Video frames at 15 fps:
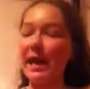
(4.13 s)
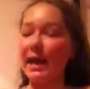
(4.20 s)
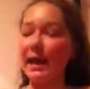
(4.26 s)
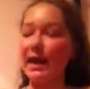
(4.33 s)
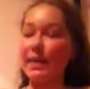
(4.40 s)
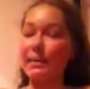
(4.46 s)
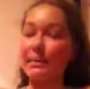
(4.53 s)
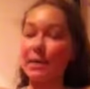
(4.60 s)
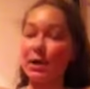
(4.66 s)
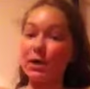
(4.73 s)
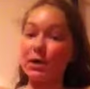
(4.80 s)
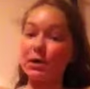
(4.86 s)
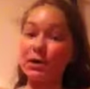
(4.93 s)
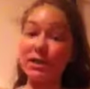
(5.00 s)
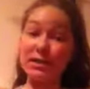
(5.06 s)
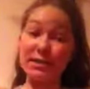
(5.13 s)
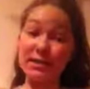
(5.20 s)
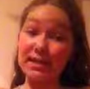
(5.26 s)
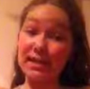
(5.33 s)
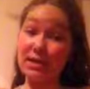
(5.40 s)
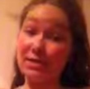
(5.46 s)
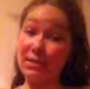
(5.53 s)
and March
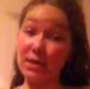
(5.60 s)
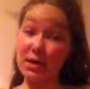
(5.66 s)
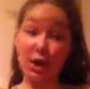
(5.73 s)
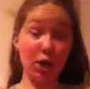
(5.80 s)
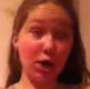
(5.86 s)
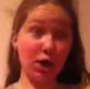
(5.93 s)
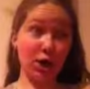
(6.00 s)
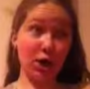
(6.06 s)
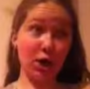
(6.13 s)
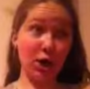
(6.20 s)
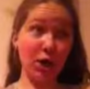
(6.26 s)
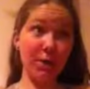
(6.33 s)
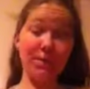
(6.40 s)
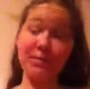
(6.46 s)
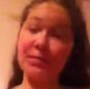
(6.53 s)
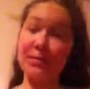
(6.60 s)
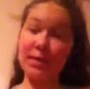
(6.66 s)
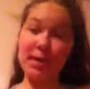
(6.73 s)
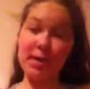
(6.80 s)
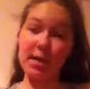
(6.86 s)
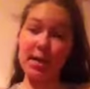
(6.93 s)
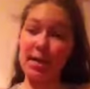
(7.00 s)
TBR.
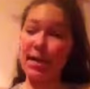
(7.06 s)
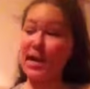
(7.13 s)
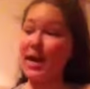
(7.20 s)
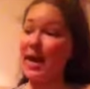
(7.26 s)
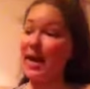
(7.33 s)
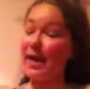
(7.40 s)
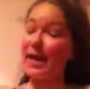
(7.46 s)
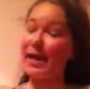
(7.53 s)
I